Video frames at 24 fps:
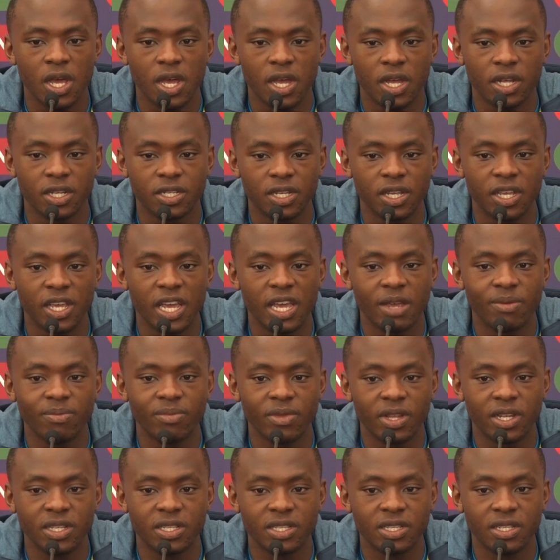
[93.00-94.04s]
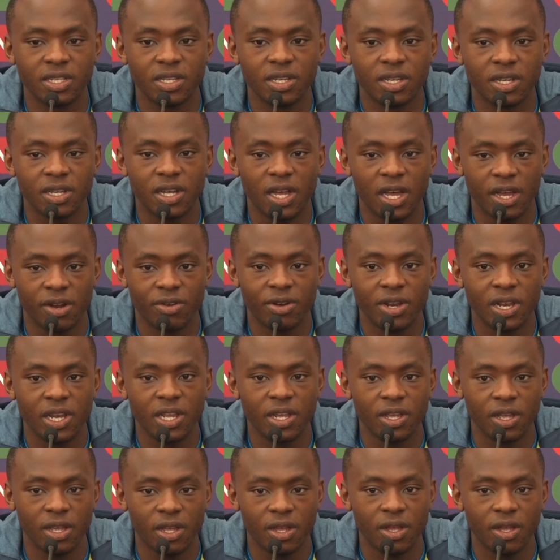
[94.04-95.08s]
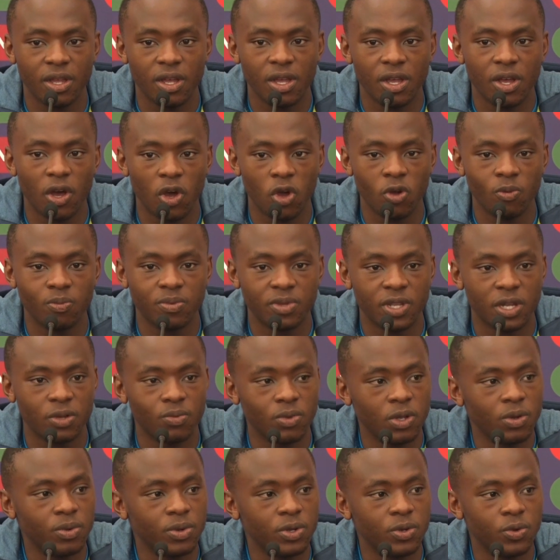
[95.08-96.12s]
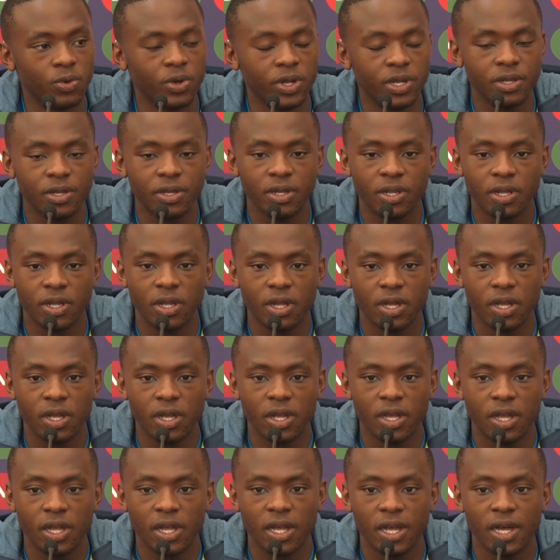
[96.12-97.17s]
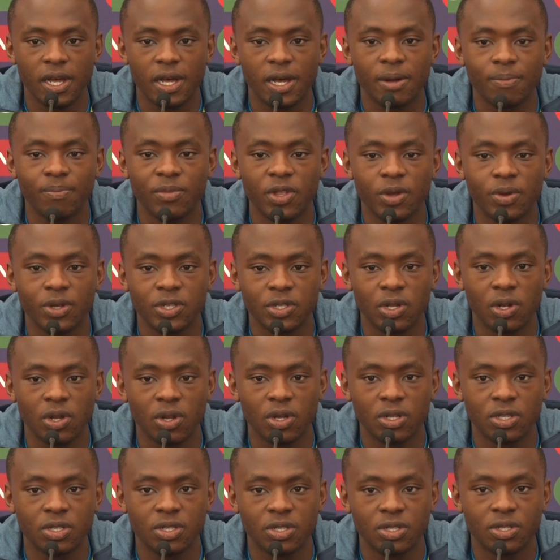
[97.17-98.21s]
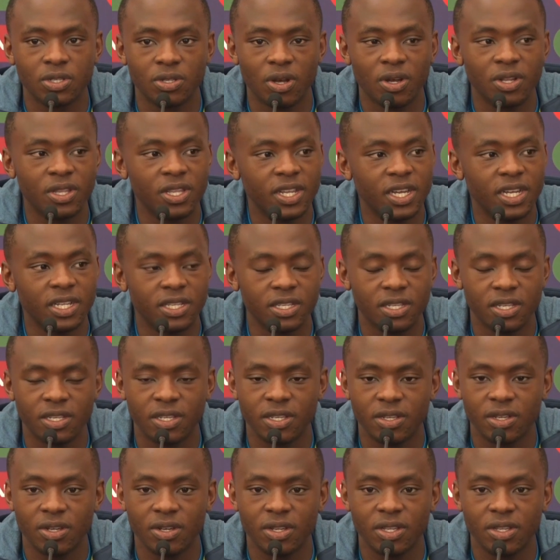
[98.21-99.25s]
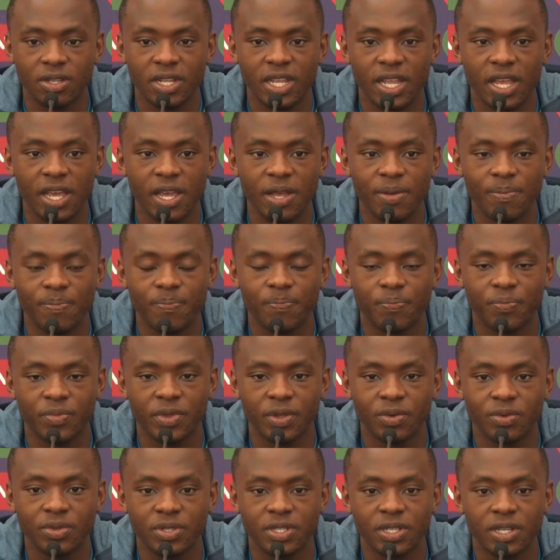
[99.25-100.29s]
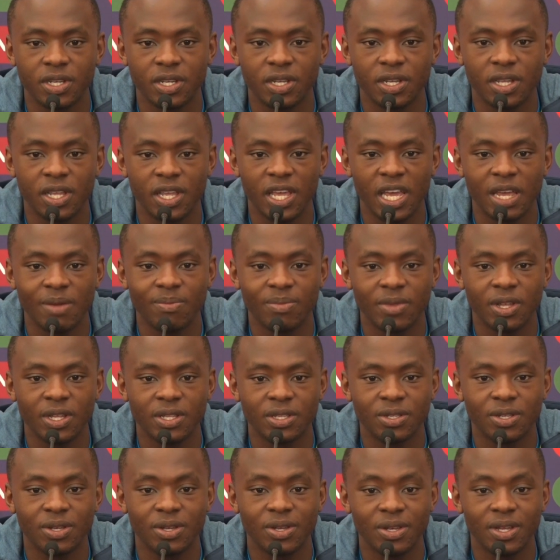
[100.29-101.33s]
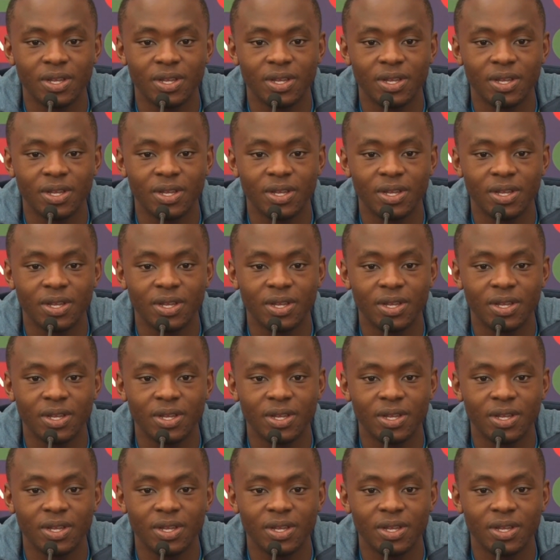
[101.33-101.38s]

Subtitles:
it's a game that I really hoped that we would win. There was a lot on that game. It was a game that